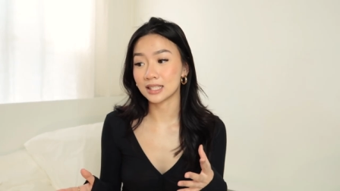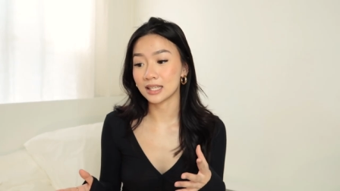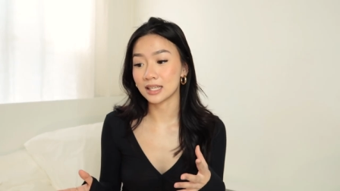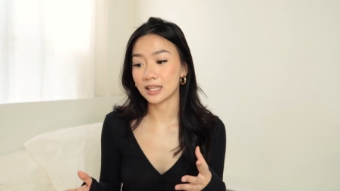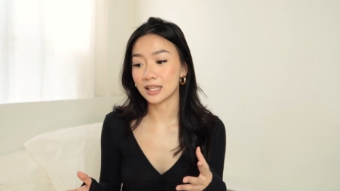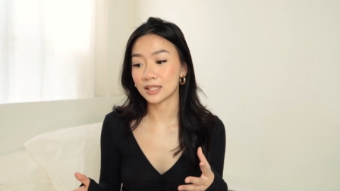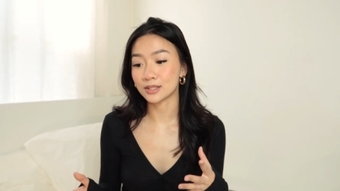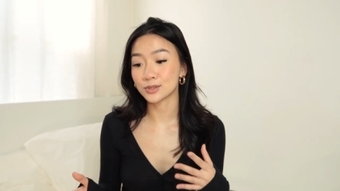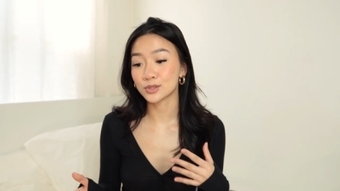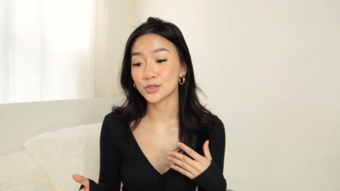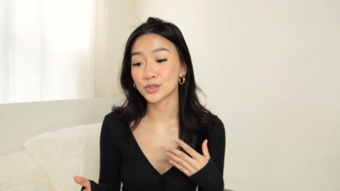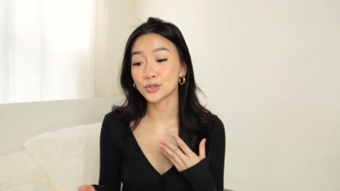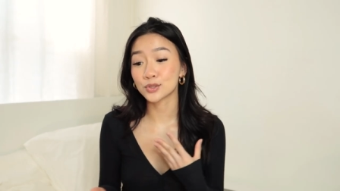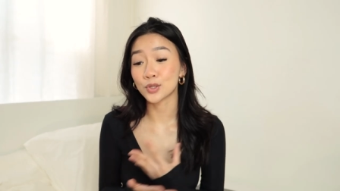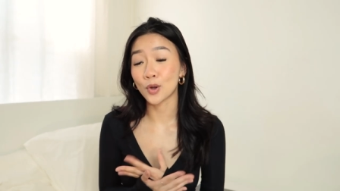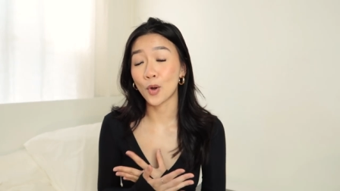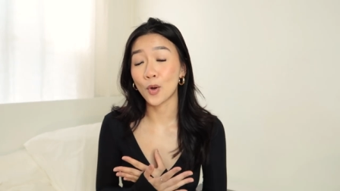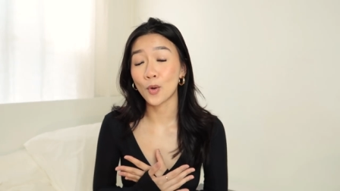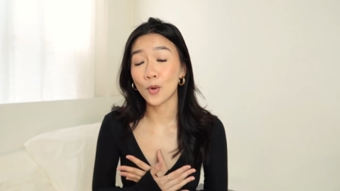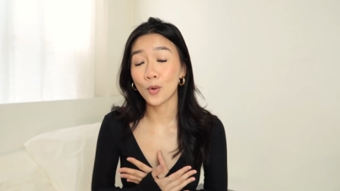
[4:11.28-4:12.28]
see
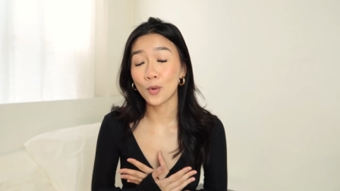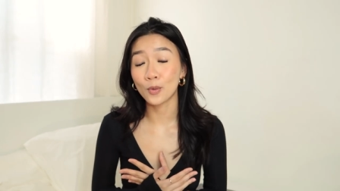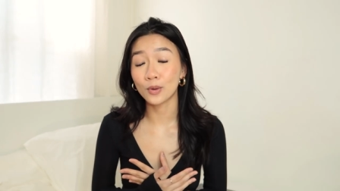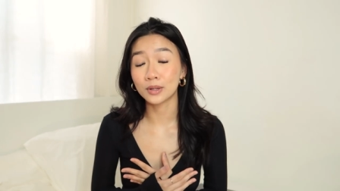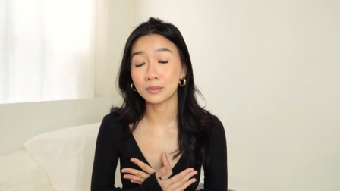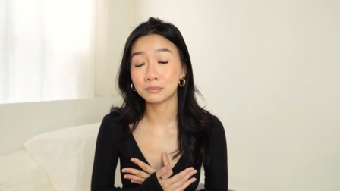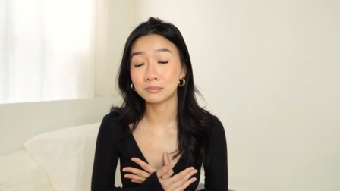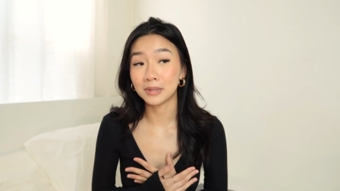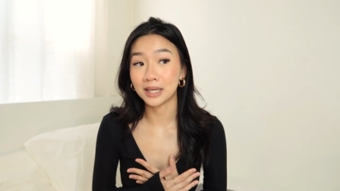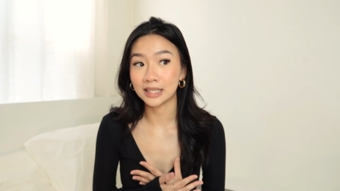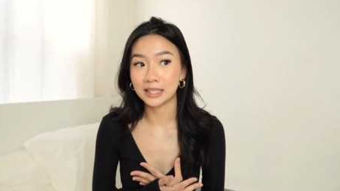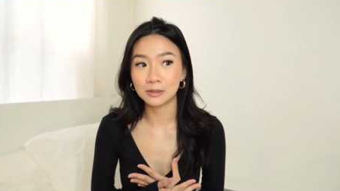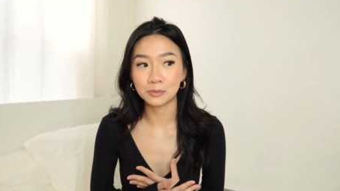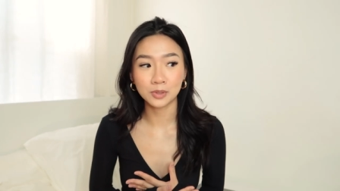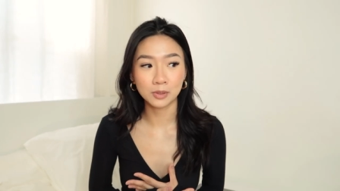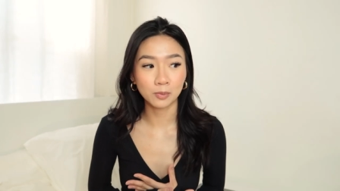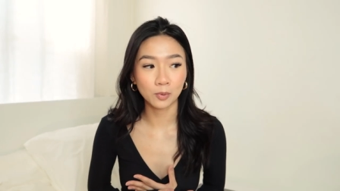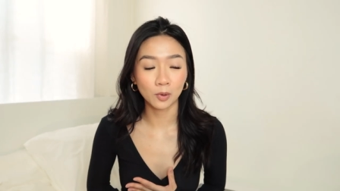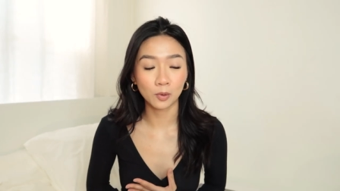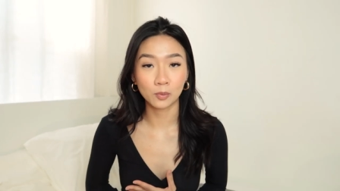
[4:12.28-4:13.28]
so many
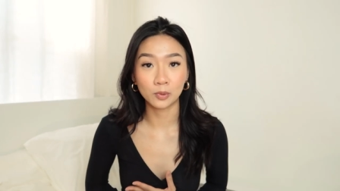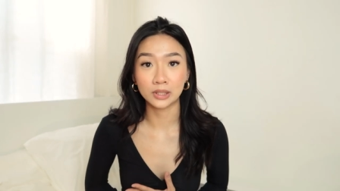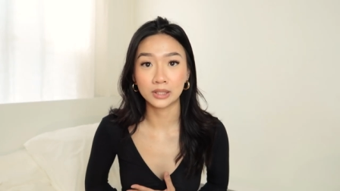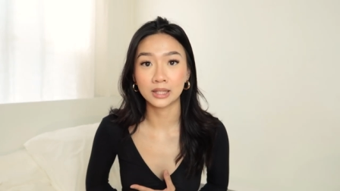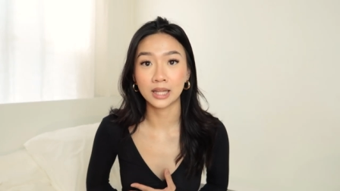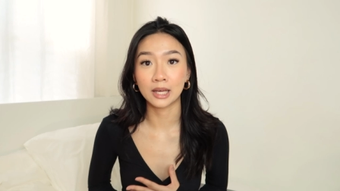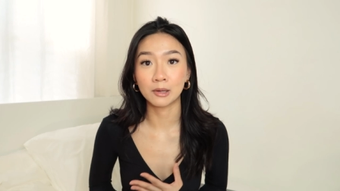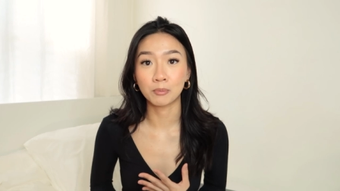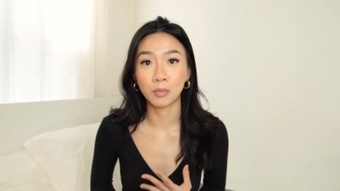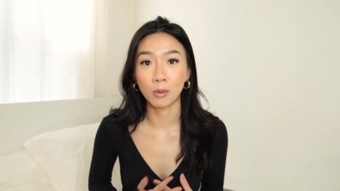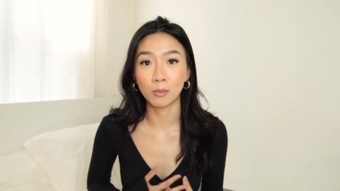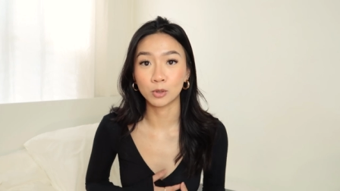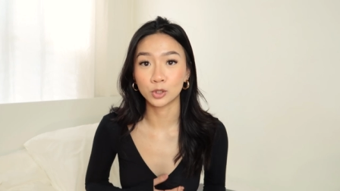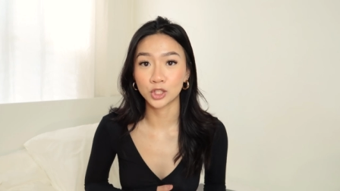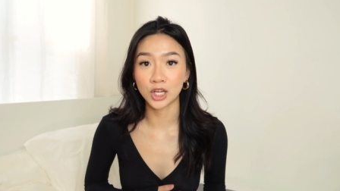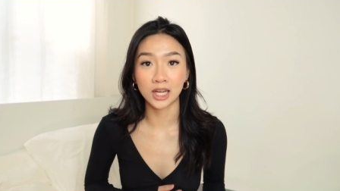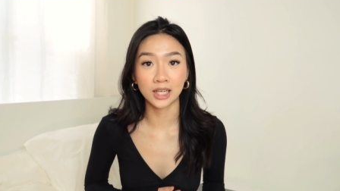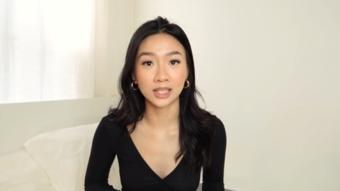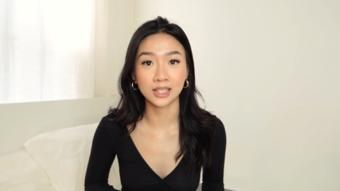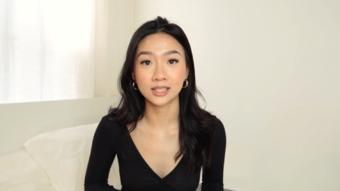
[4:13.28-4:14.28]
people with like bubble
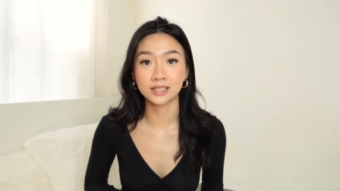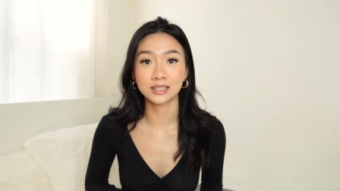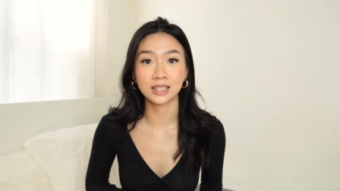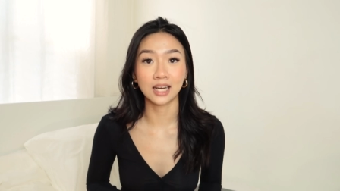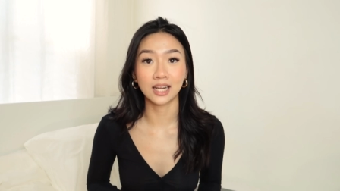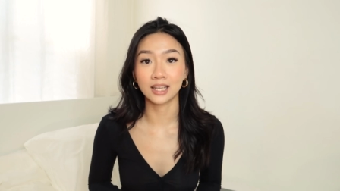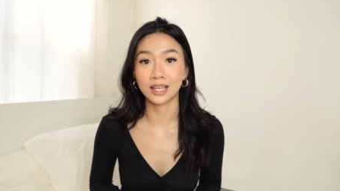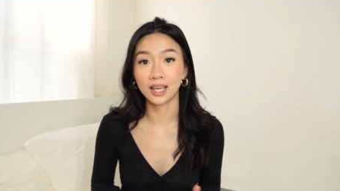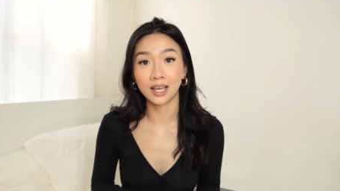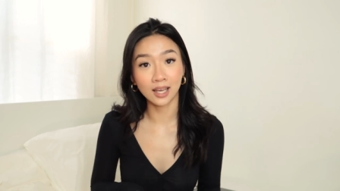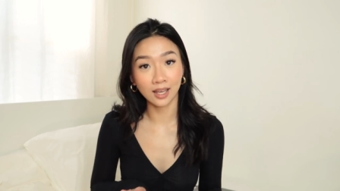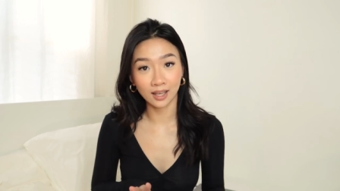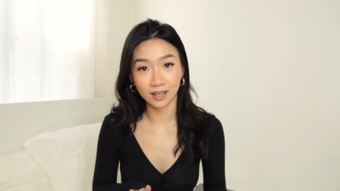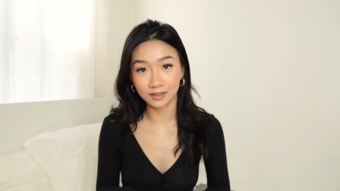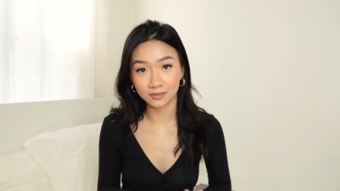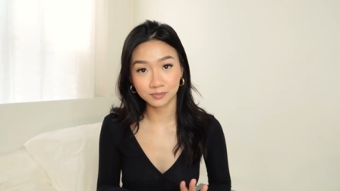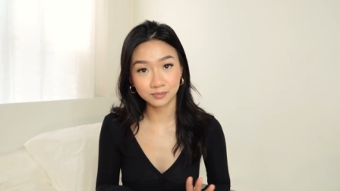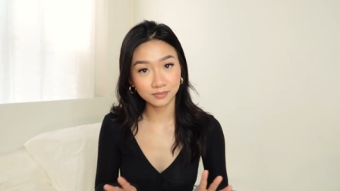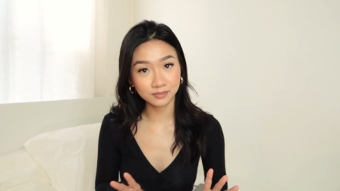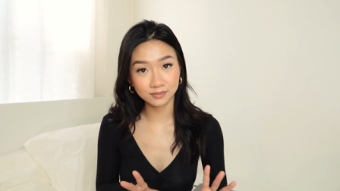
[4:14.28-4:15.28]
jackets, and I
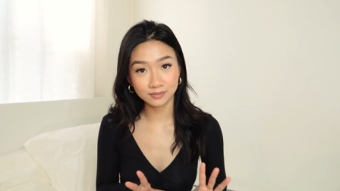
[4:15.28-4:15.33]
can't,